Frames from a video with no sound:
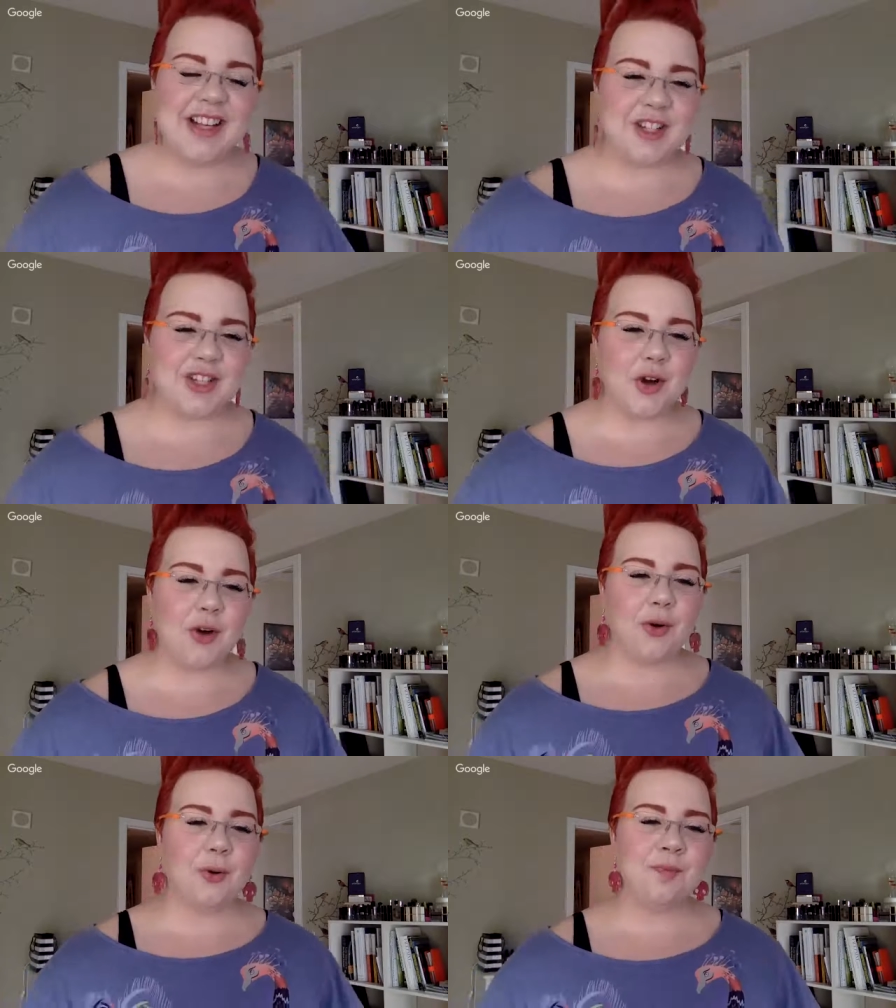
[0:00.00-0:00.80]

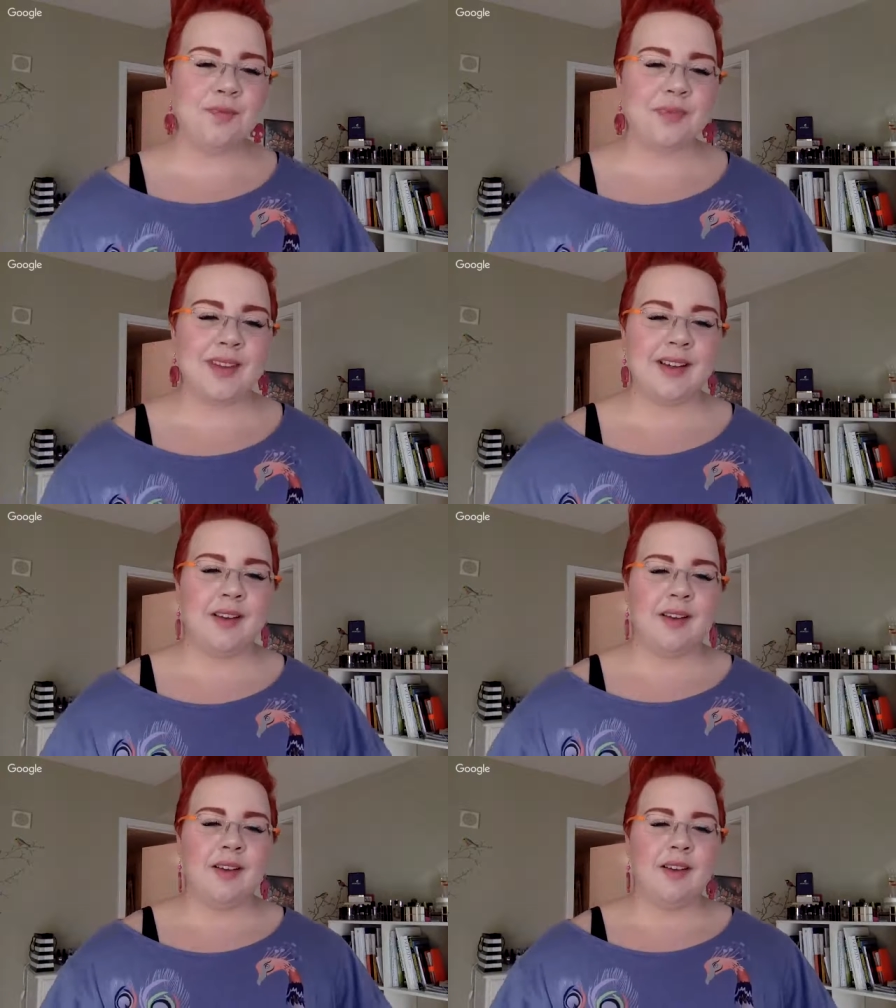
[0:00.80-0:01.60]
So
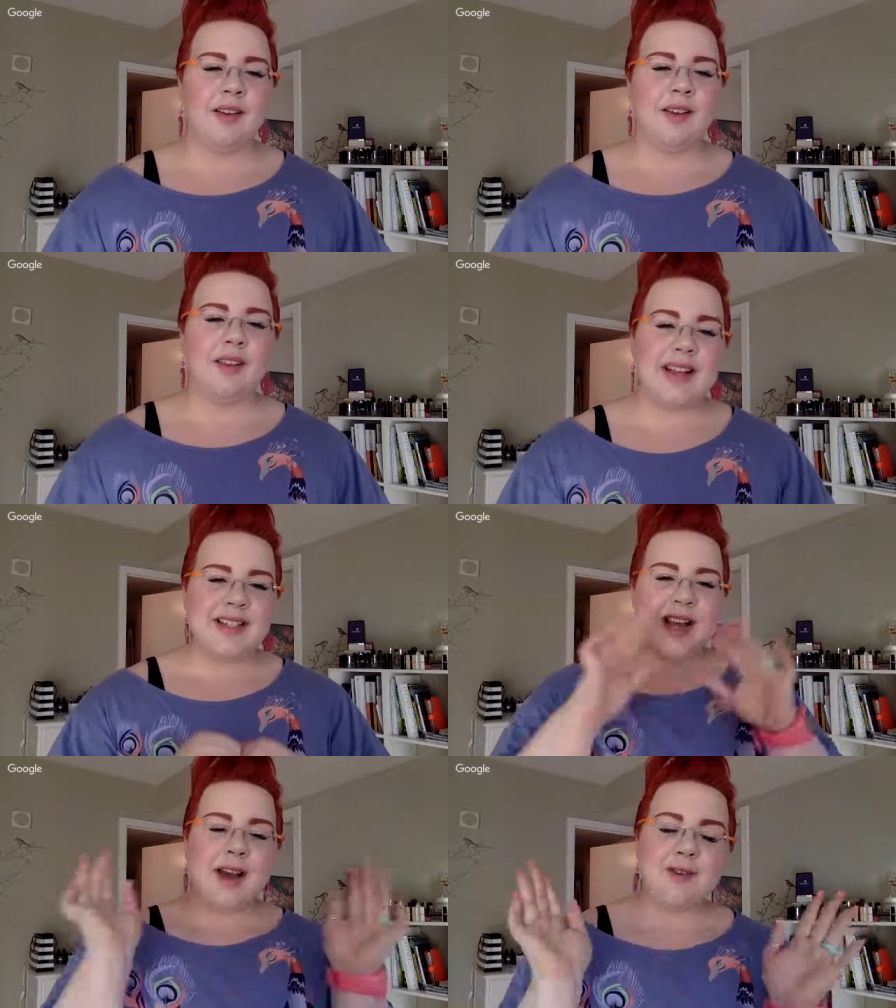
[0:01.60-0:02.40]

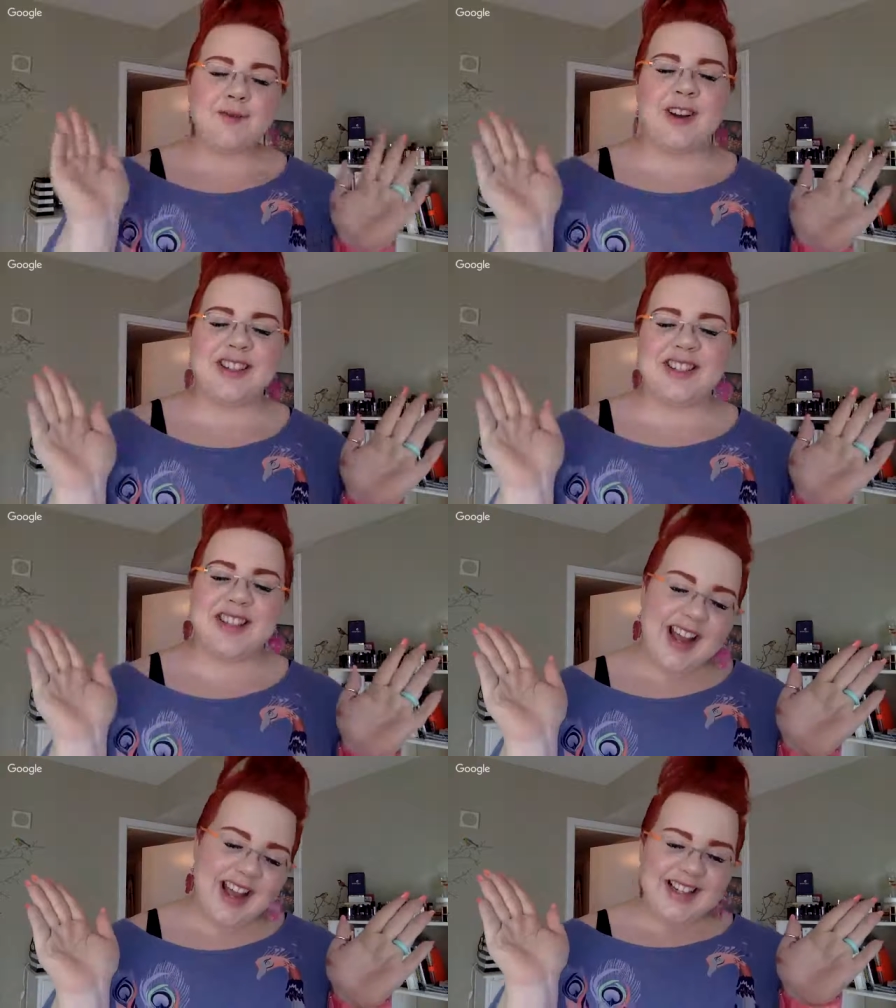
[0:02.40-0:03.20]
let's have a Friends
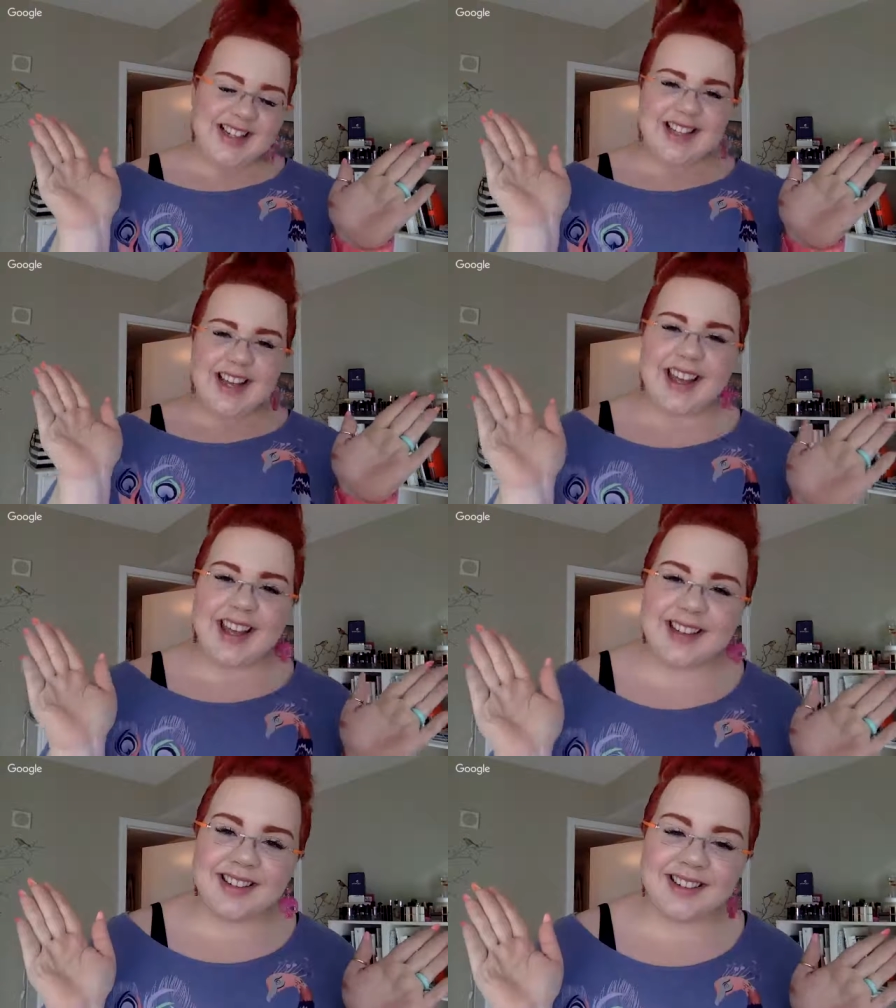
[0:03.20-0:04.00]
Date
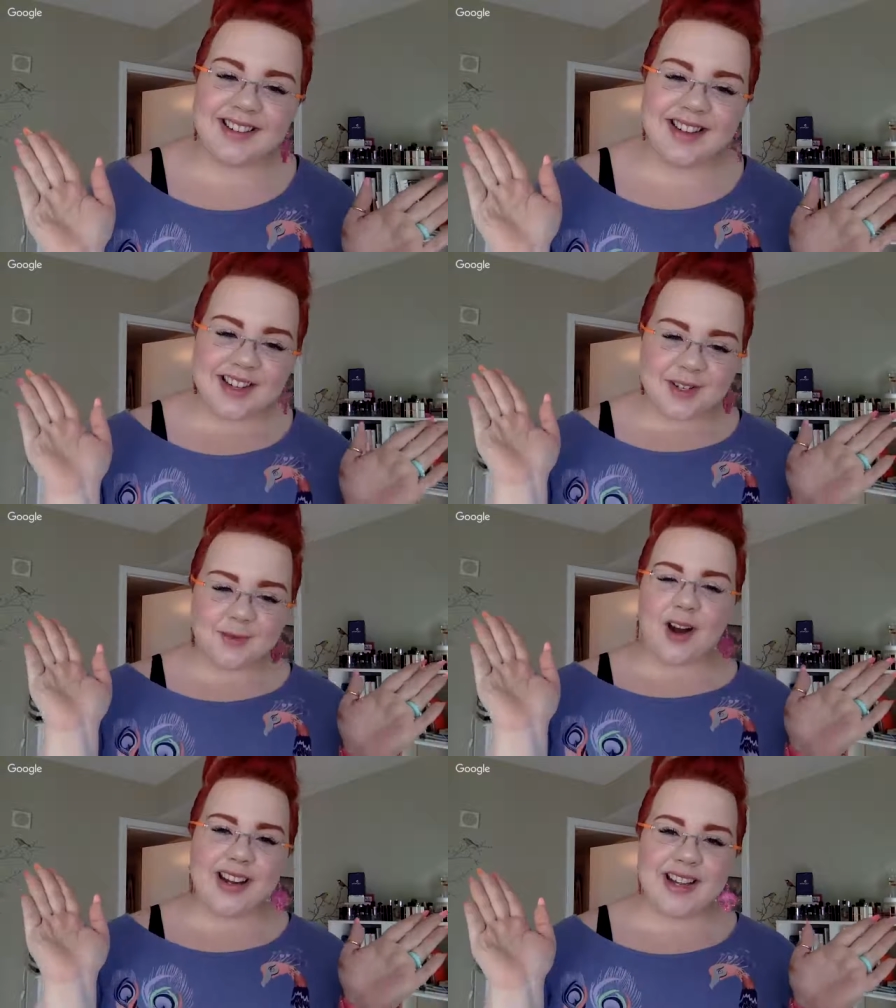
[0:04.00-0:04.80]
again next
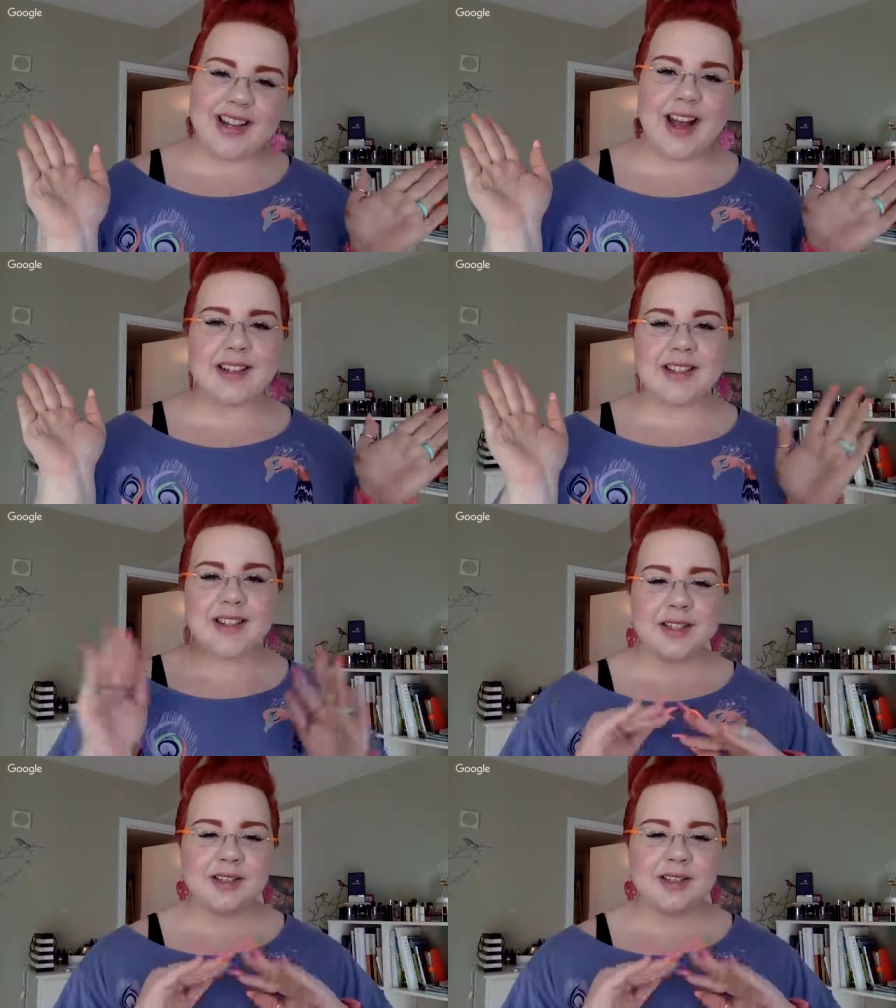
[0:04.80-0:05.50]
Friday at